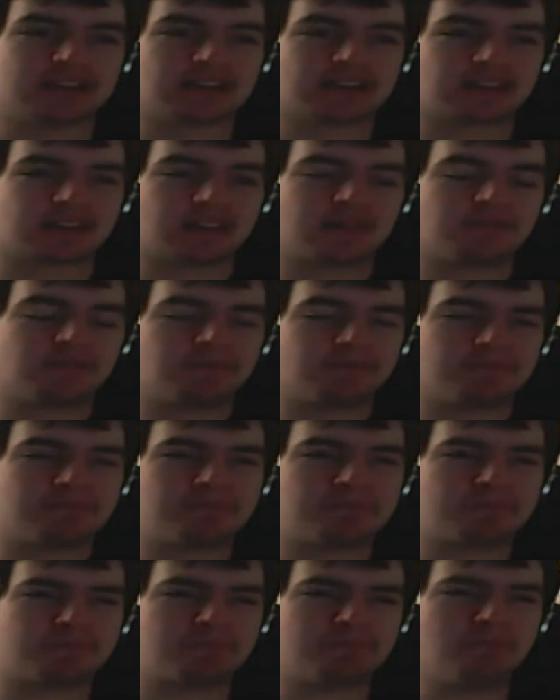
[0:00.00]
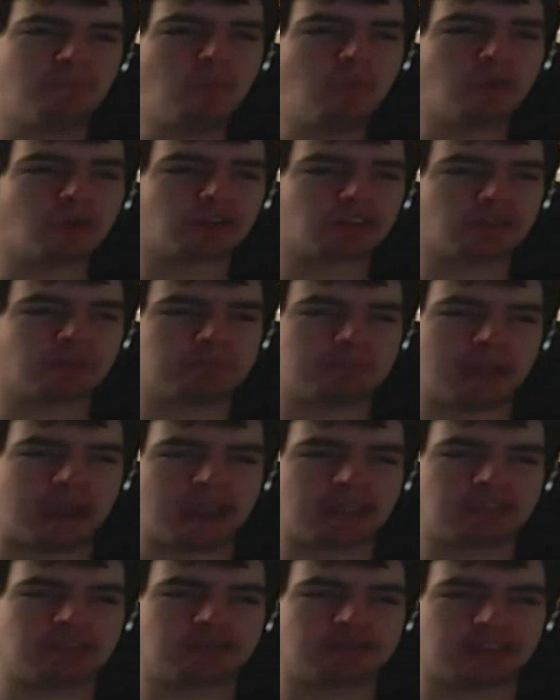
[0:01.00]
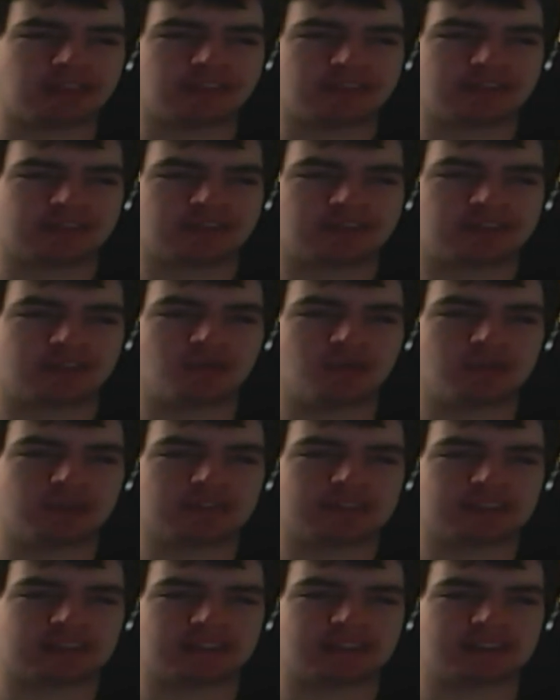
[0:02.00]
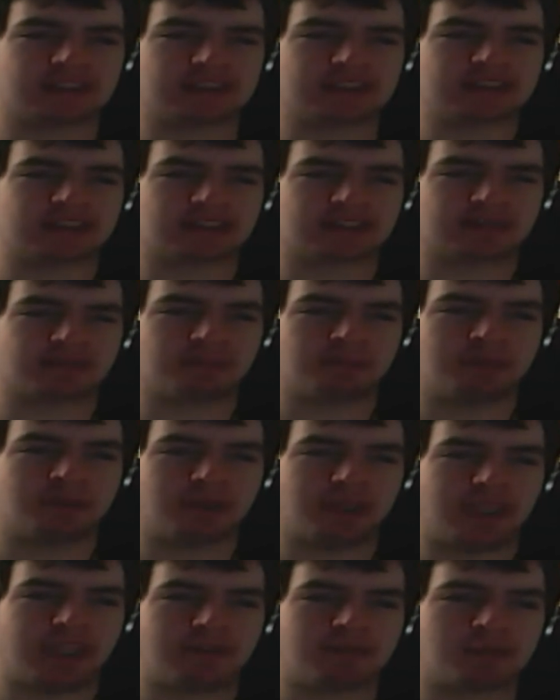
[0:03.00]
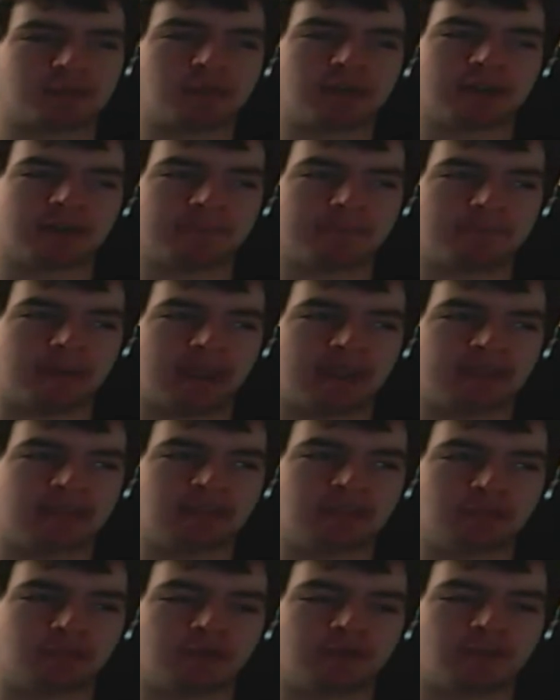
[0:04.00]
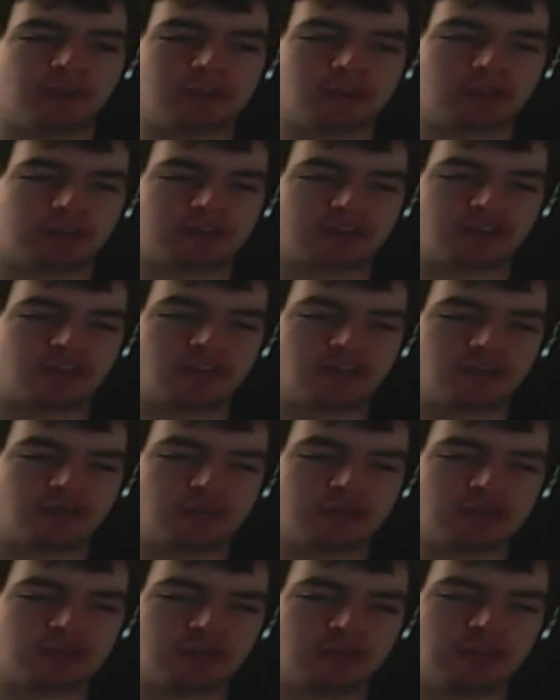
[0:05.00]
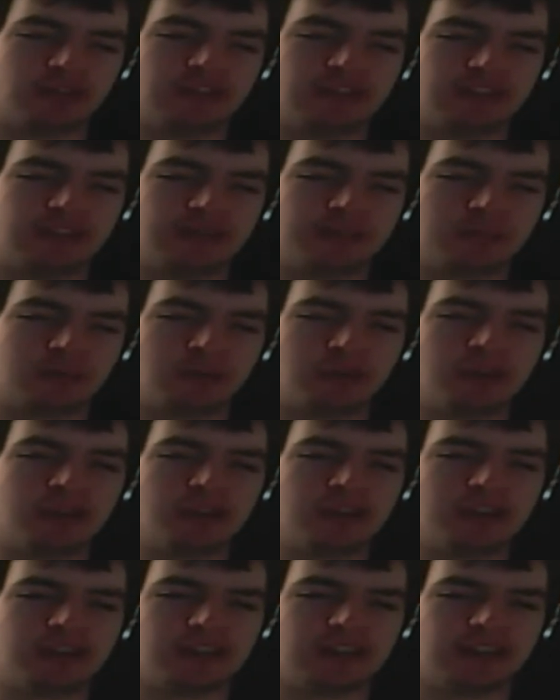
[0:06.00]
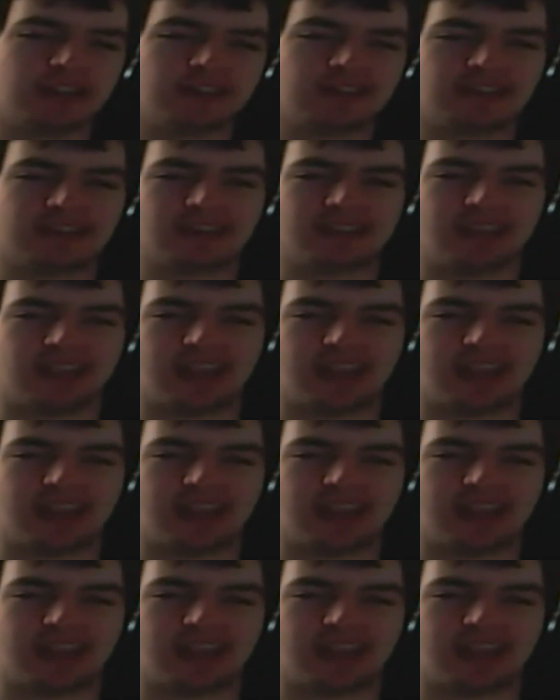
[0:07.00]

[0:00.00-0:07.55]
some more so bad news that's just going to just put everyone a bad mood with Hunter x Hunter returning December. It's gonna